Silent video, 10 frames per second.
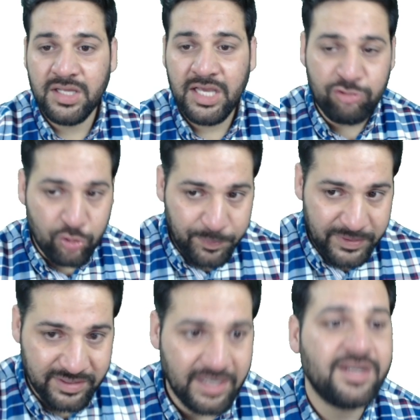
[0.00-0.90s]
is
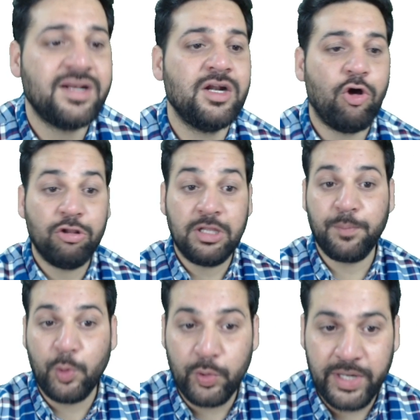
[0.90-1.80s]
rupees 100 on the
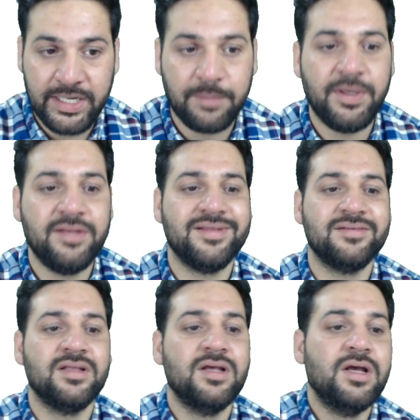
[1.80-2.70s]
pro rata
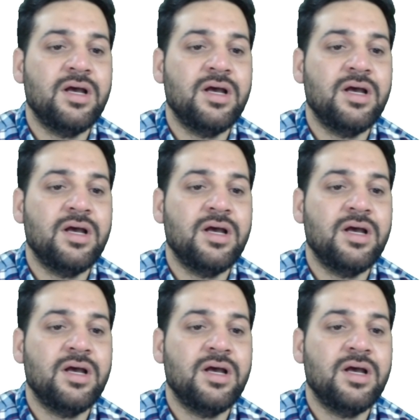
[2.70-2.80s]
basis.